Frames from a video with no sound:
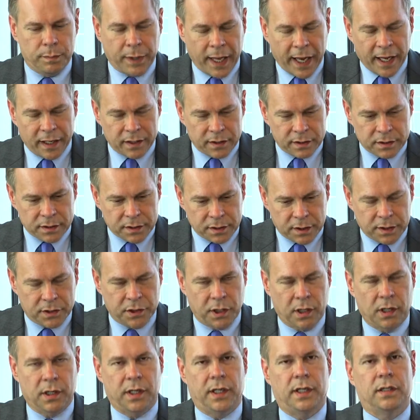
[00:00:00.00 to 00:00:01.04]
patent
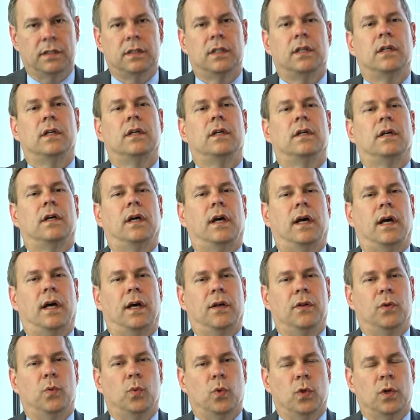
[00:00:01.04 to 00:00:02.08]
attorney.
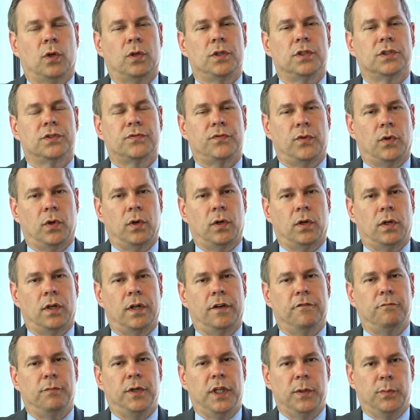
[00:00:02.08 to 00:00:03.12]
The world is full
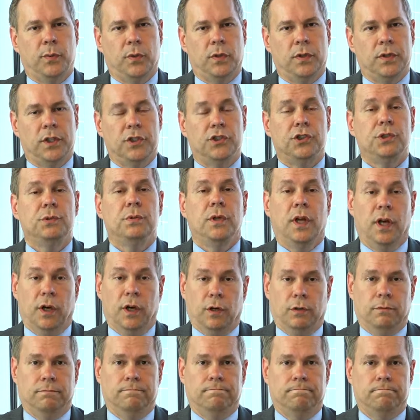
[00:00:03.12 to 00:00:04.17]
of people that you
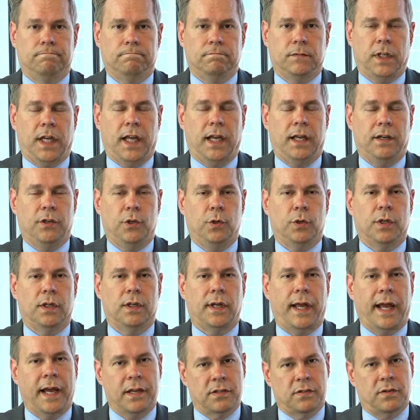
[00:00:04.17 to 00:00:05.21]
know. And you can
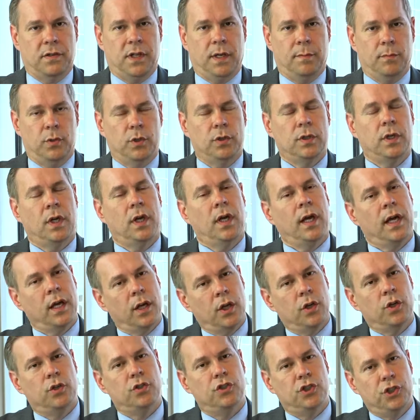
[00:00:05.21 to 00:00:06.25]
ask them,
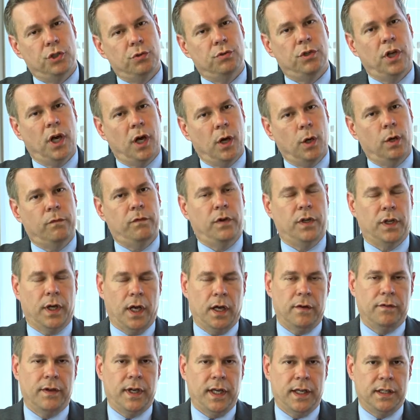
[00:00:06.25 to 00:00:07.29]
do you know
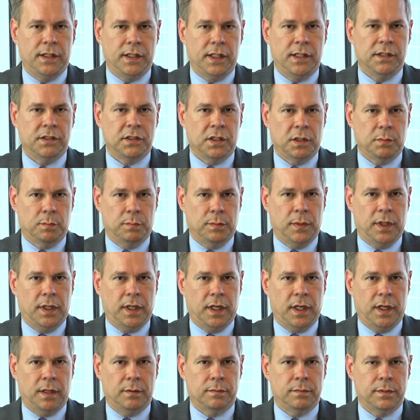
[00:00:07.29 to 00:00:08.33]
of a decent
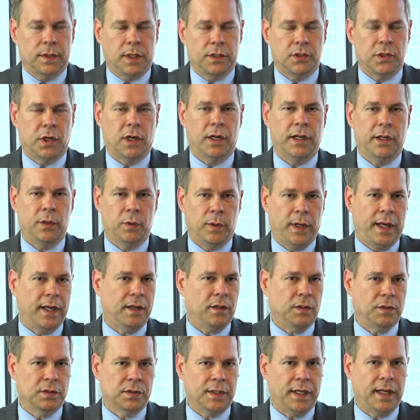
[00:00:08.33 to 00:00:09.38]
attorney who
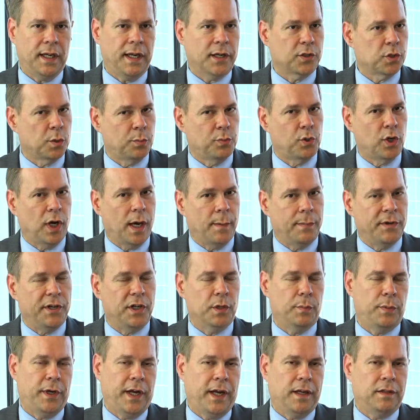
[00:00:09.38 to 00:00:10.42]
handles intellectual property
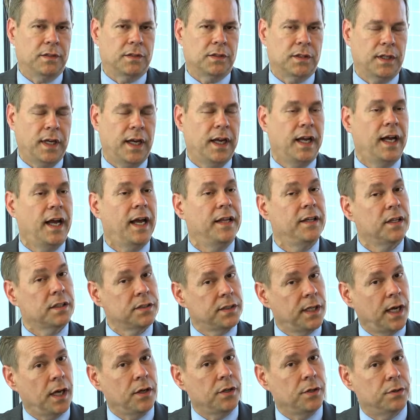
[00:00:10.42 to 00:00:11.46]
or patents? And they'll
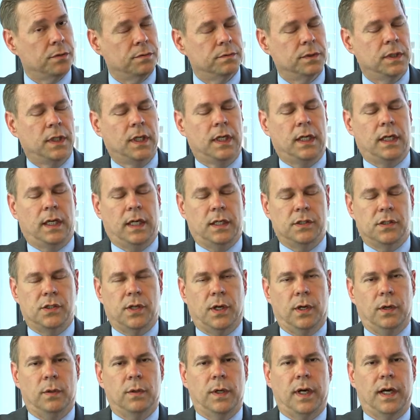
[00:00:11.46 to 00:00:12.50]
tell you. And
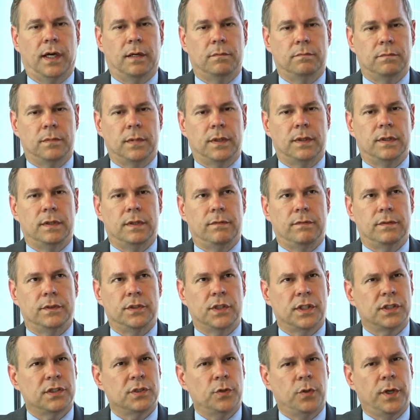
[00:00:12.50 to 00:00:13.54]
so
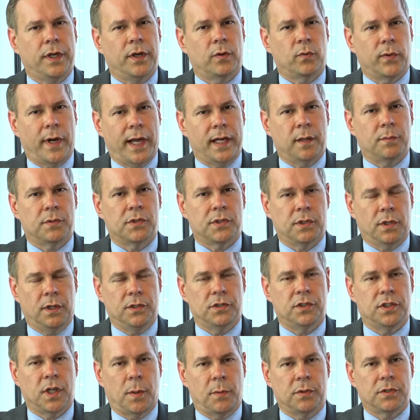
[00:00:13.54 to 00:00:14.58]
just doing a random
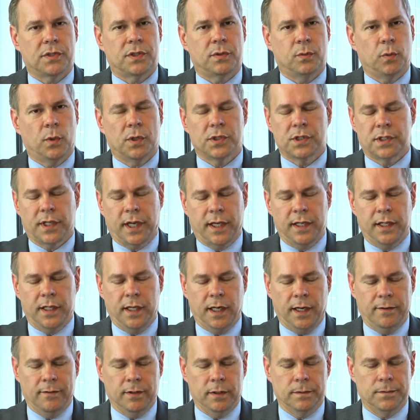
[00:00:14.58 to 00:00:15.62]
search is almost the worst idea
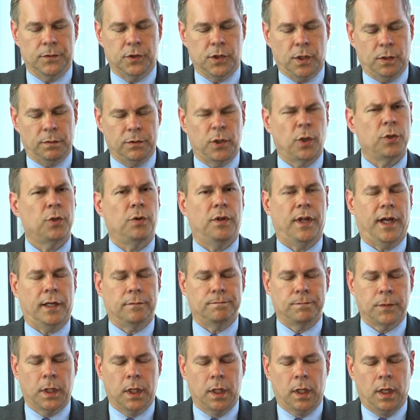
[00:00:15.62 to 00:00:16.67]
ever. So don't do that.
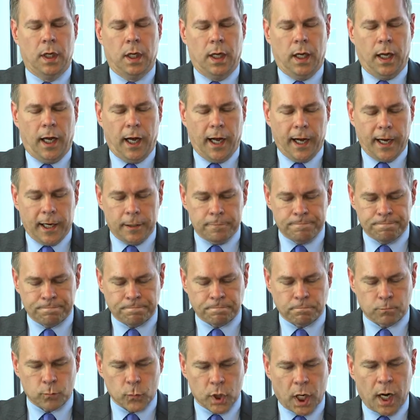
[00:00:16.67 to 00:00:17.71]
All
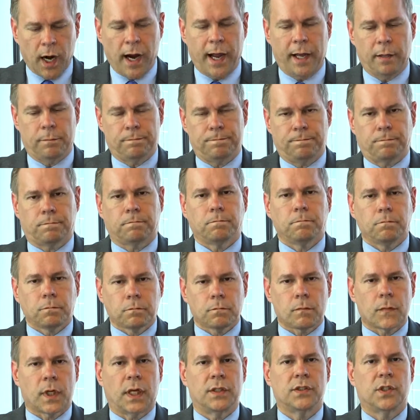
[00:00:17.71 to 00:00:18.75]
right.
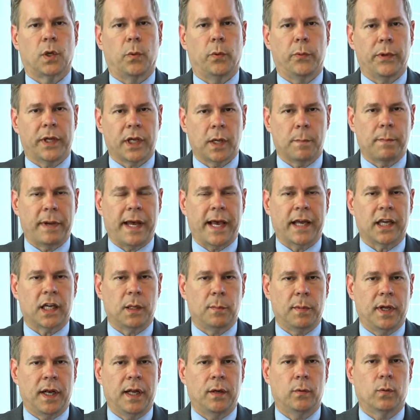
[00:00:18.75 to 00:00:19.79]
So when we come back in a
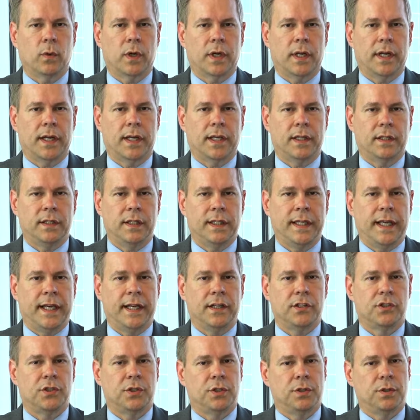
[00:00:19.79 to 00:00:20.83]
minute, we're going to get
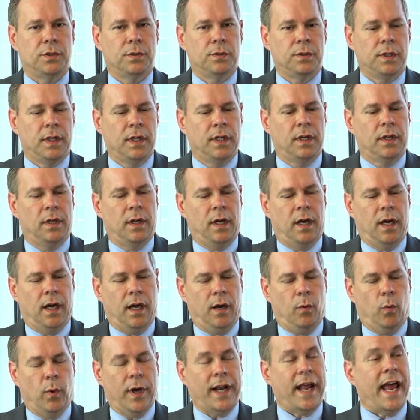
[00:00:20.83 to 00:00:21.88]
into
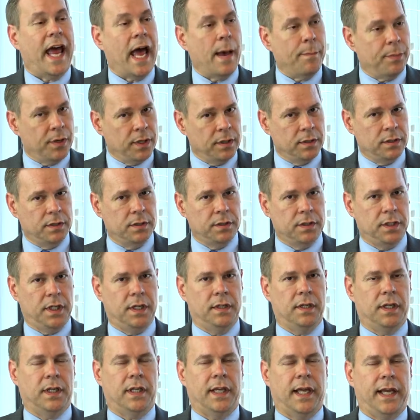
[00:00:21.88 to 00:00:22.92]
what happened
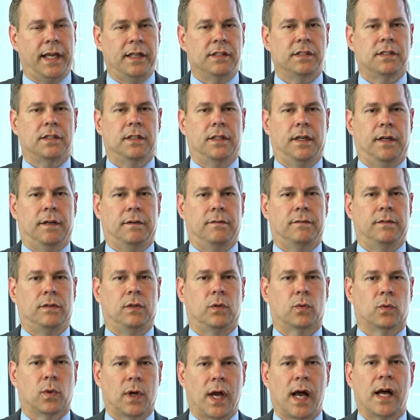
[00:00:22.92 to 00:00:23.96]
in the case of
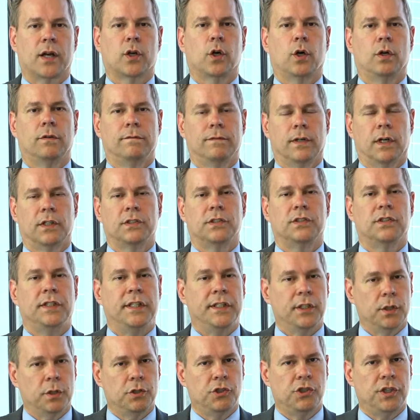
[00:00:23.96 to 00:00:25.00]
Luraco versus
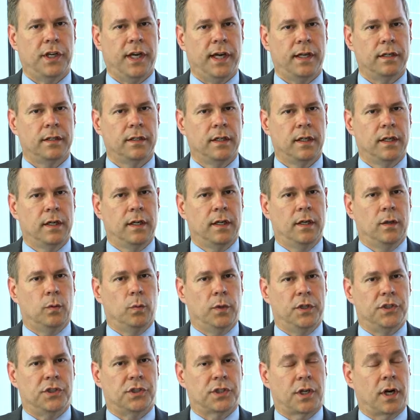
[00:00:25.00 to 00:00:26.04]
EcoJet,
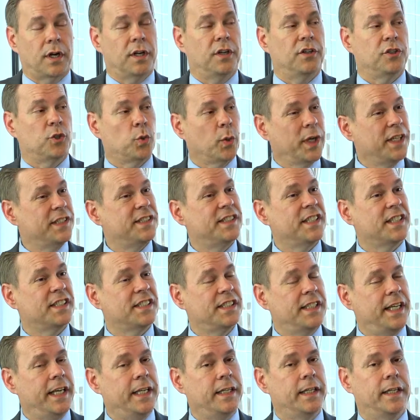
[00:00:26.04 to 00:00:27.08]
which started in
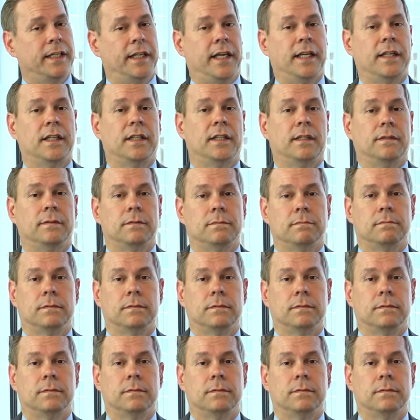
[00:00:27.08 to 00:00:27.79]
2016 and